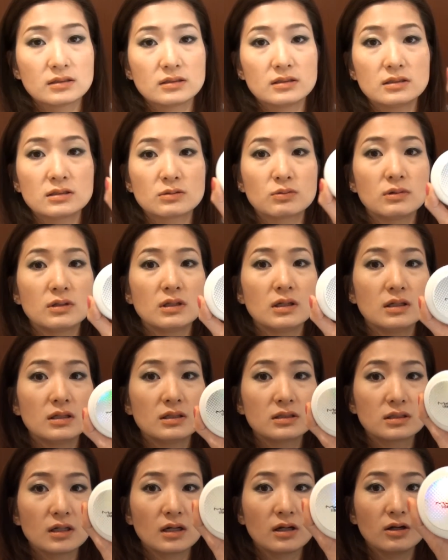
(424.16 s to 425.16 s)
this one
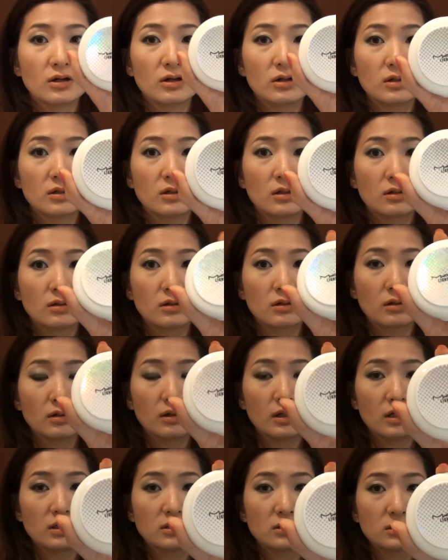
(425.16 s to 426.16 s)
is I had
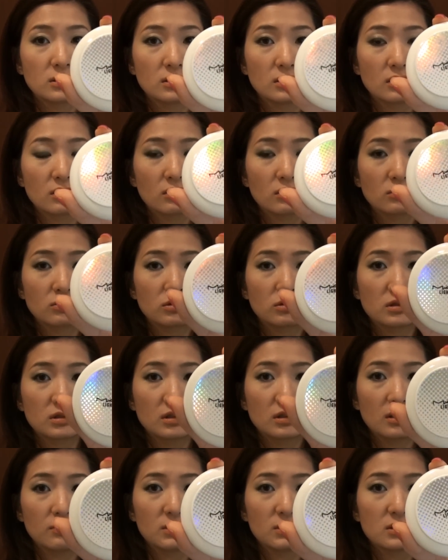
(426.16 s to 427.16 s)
the Asian
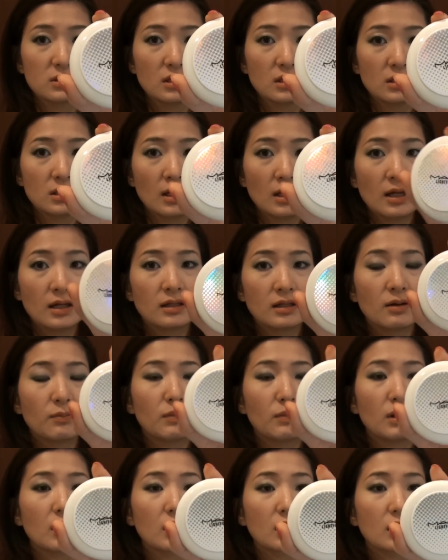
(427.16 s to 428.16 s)
Countries Limited, the
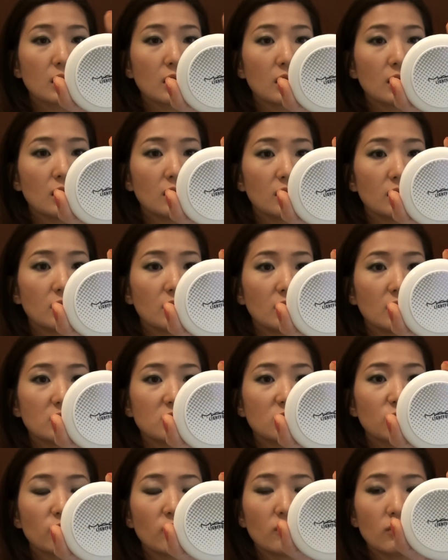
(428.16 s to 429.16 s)
MAC
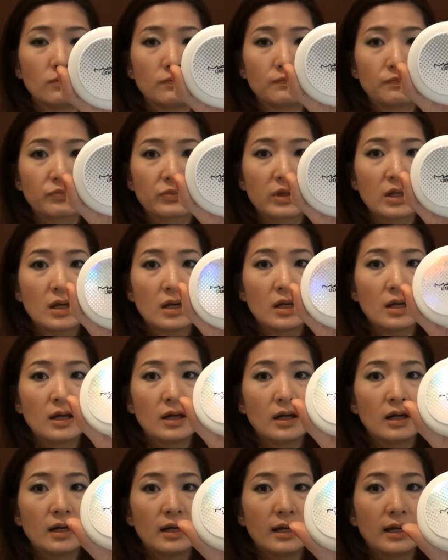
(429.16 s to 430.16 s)
Lightful,
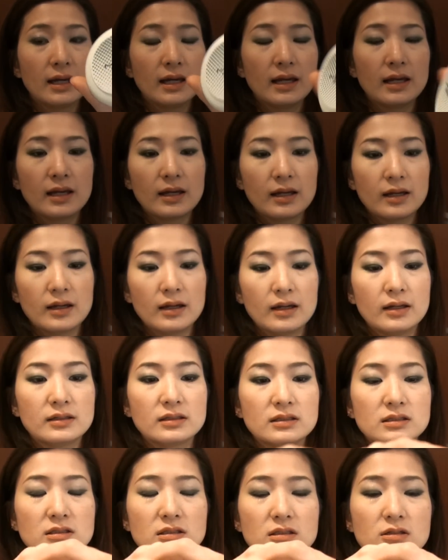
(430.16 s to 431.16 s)
and
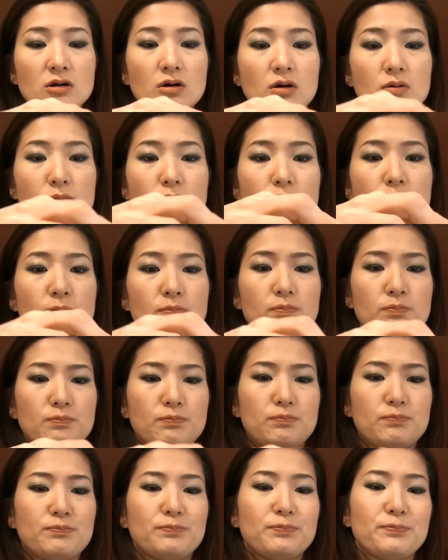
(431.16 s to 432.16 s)
this is
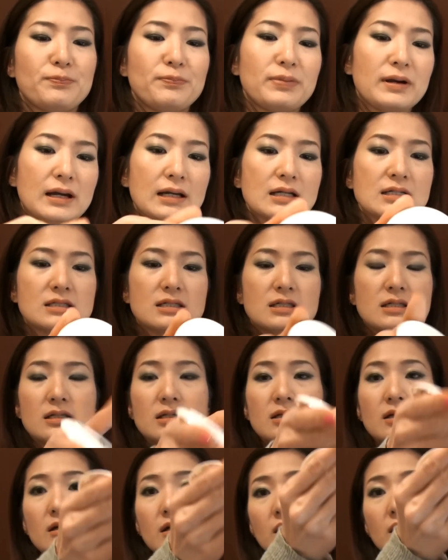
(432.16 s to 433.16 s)

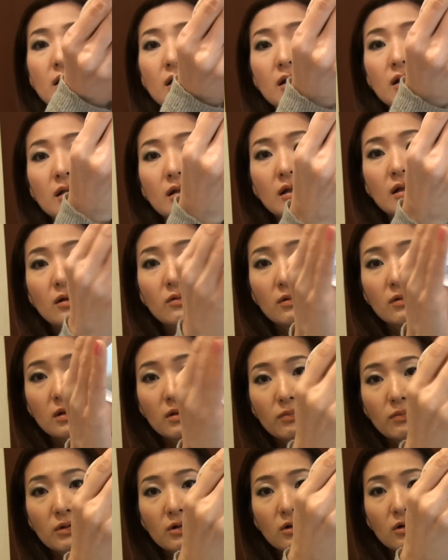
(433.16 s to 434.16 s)
compact, like with
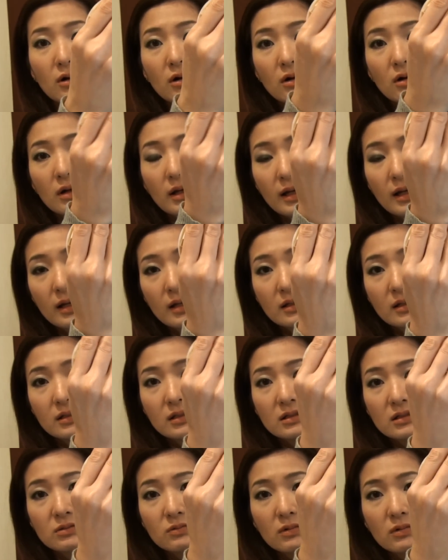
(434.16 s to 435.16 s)
a mirror. And
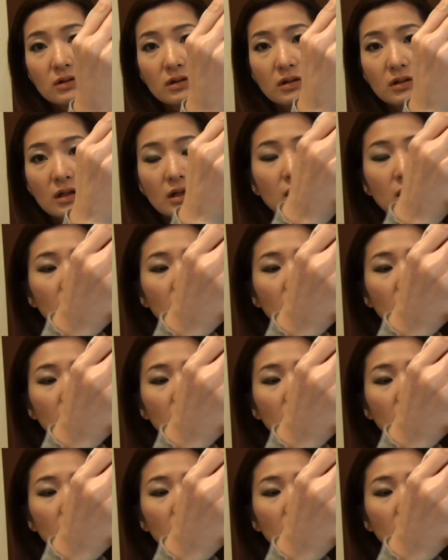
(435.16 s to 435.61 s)
this one,